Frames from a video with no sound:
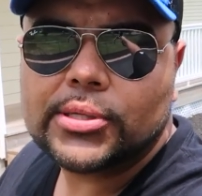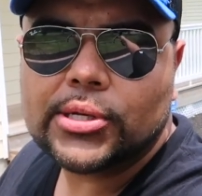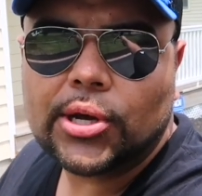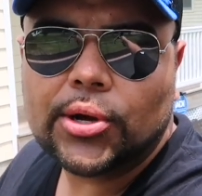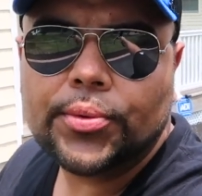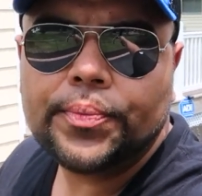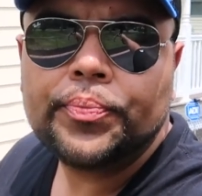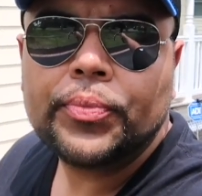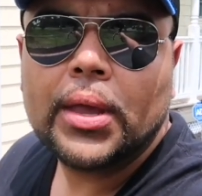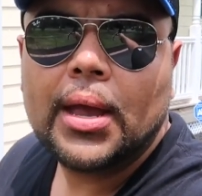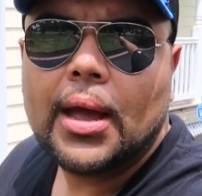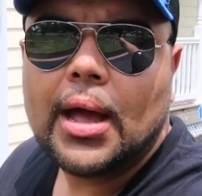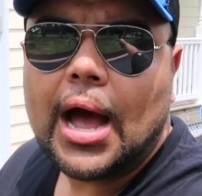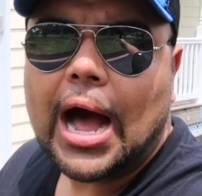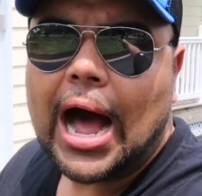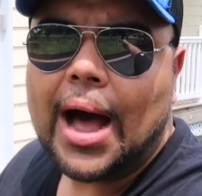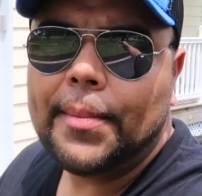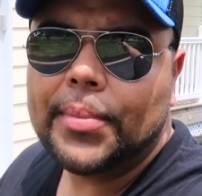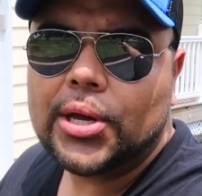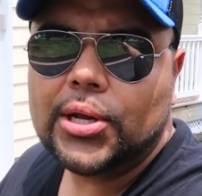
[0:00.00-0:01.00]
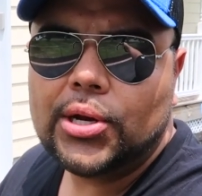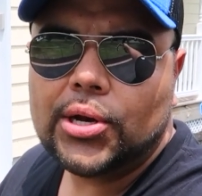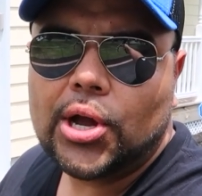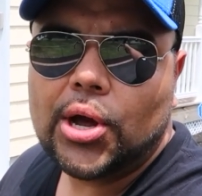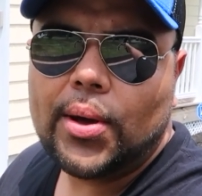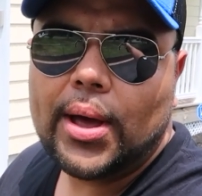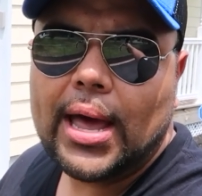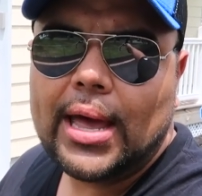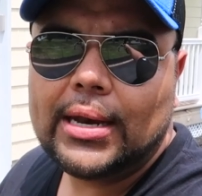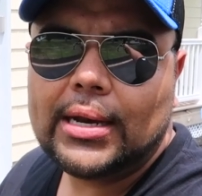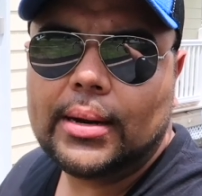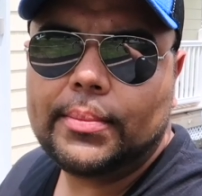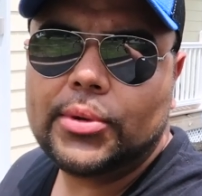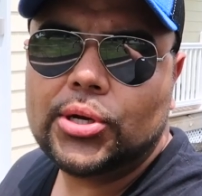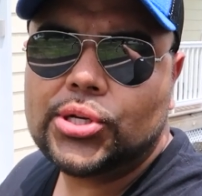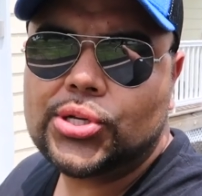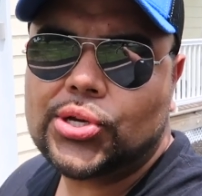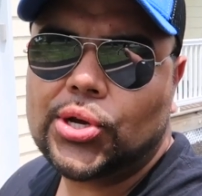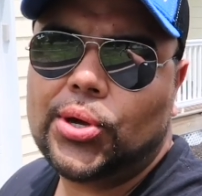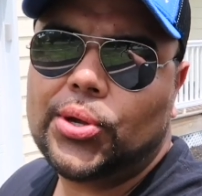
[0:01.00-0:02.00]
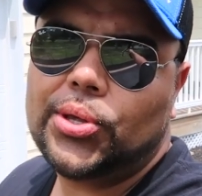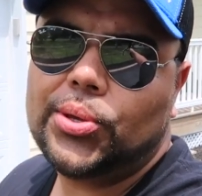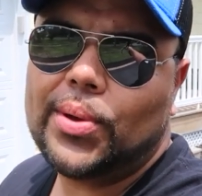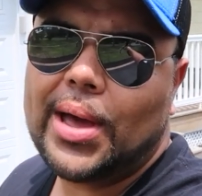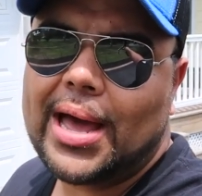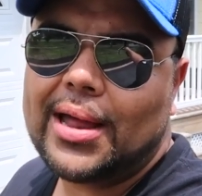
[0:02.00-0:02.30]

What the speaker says: So I'm gonna go ahead and I'm gonna show you